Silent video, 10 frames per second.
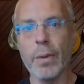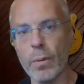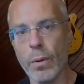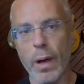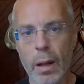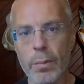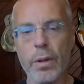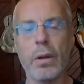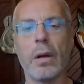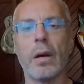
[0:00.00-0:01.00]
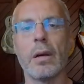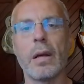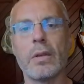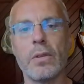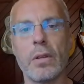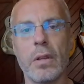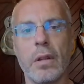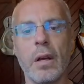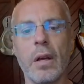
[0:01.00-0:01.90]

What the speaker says: but it won't help you get to the